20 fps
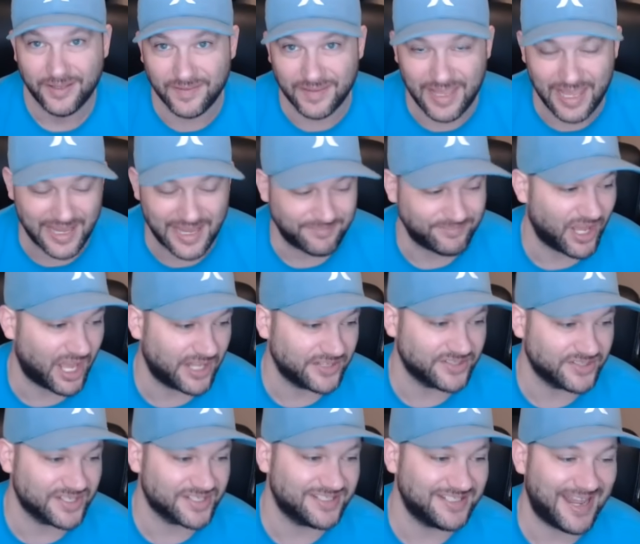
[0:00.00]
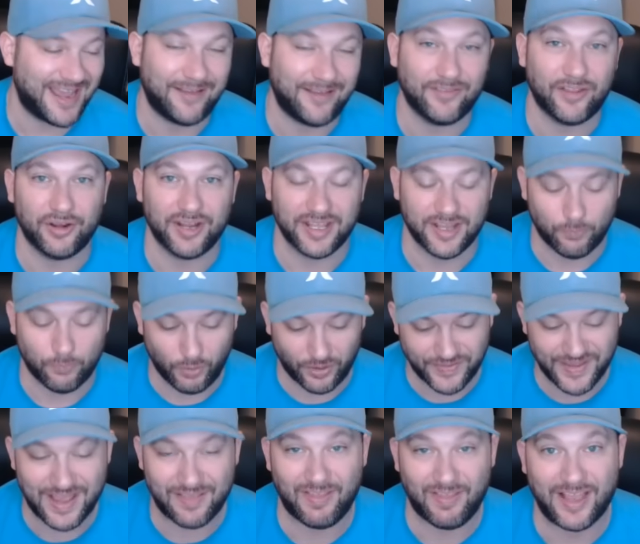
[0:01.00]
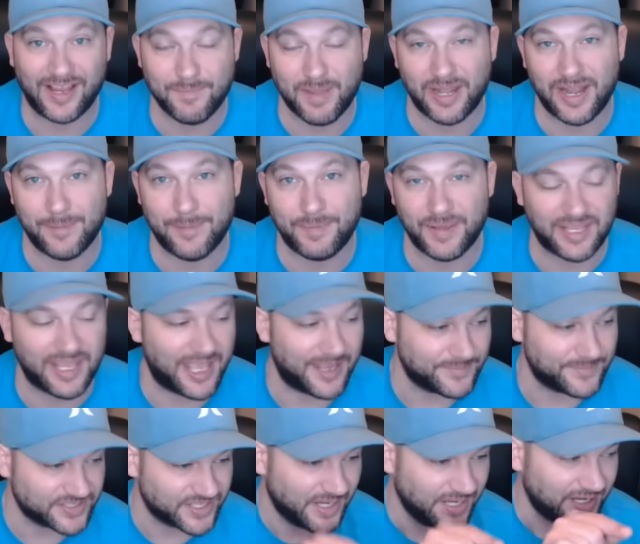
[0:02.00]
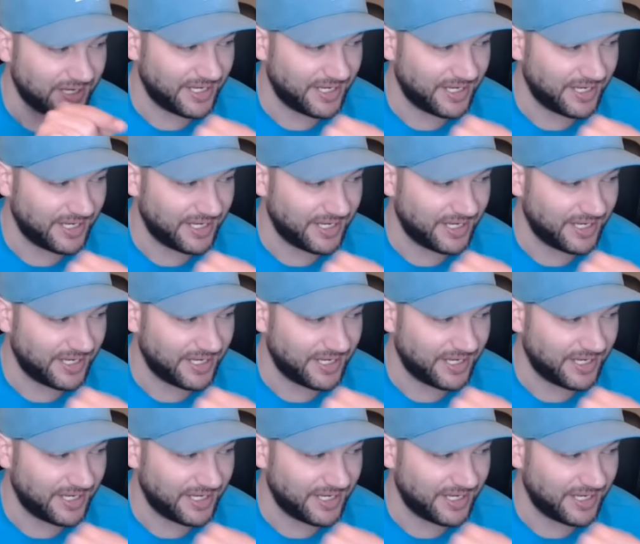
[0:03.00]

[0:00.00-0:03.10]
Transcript: the game, not just downloading. And one thing I like about Epic Games,